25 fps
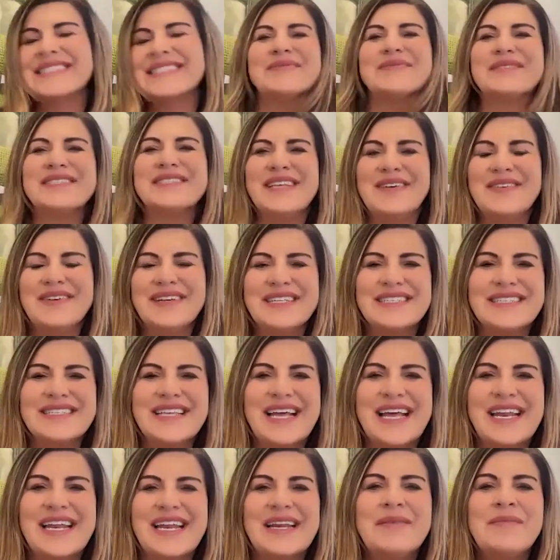I'm so
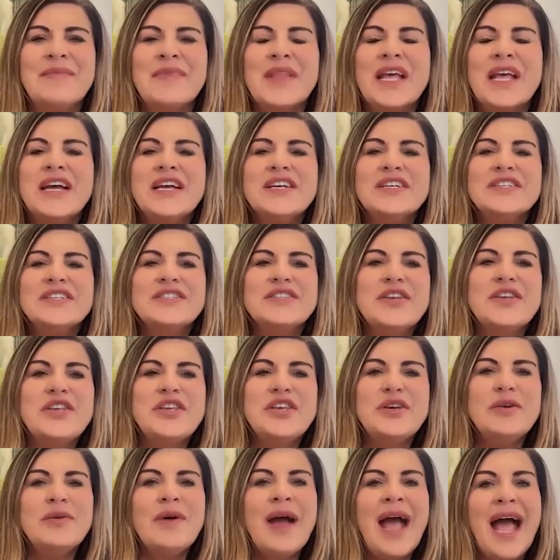excited. What's the
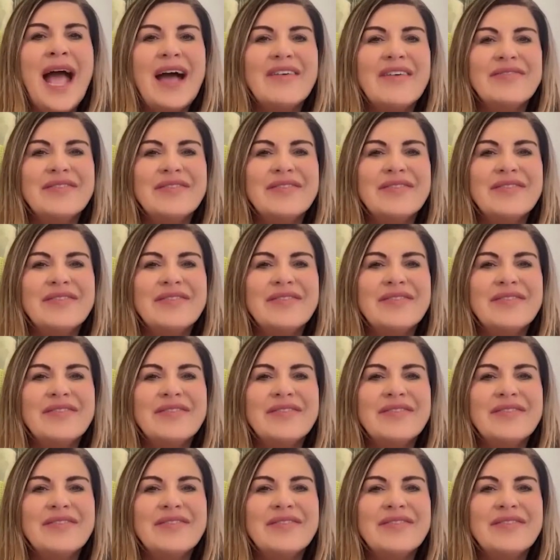beautiful so weather have, I